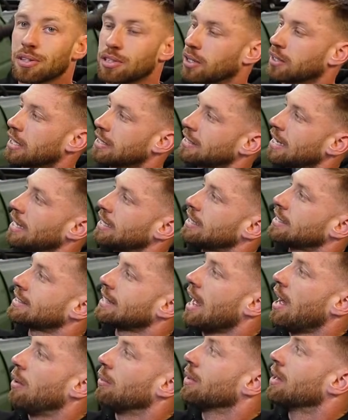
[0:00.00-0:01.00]
So I'm going to take this
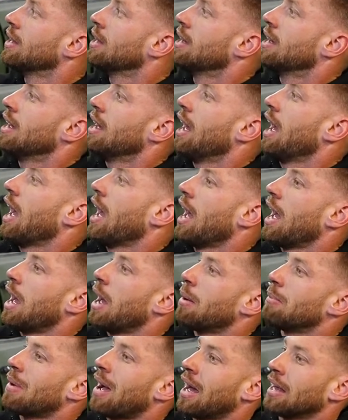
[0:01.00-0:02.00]
down
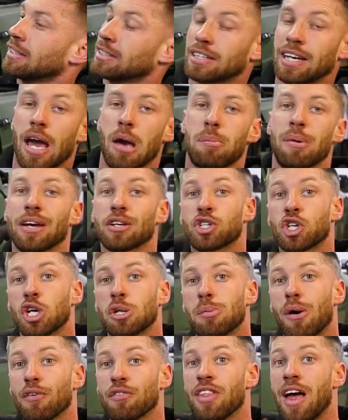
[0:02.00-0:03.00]
and get a bit of
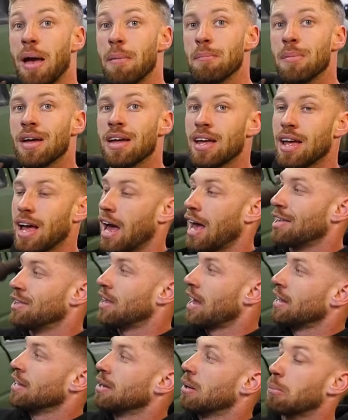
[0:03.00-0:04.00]
tube off them, and
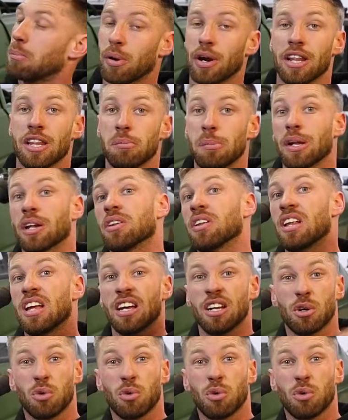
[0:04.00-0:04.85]
then put it in the mill,